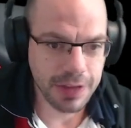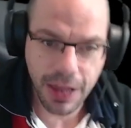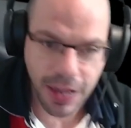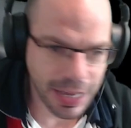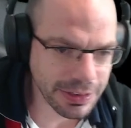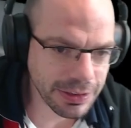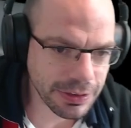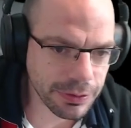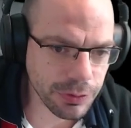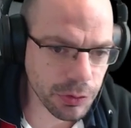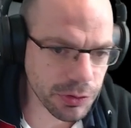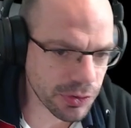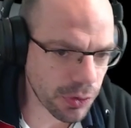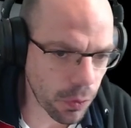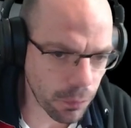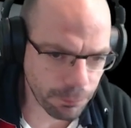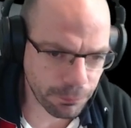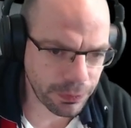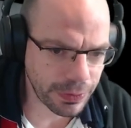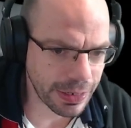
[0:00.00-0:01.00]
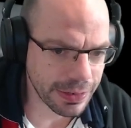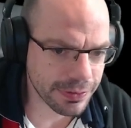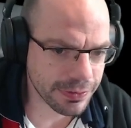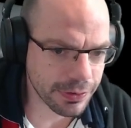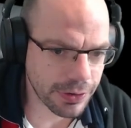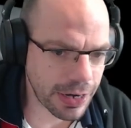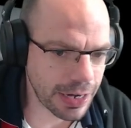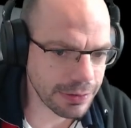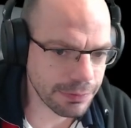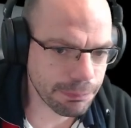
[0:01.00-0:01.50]
And it looks hopeless,
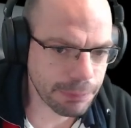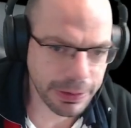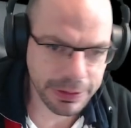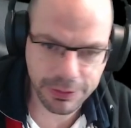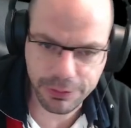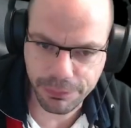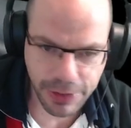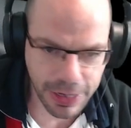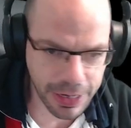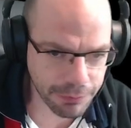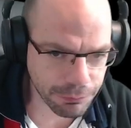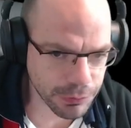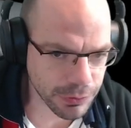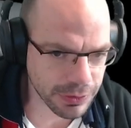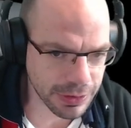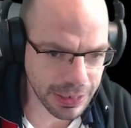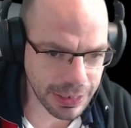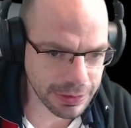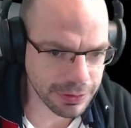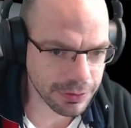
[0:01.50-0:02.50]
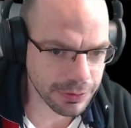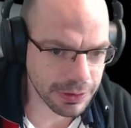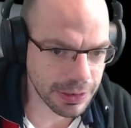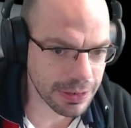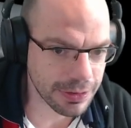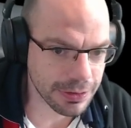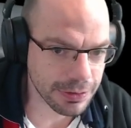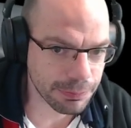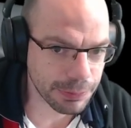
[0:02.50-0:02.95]
right? But you have to calculate it,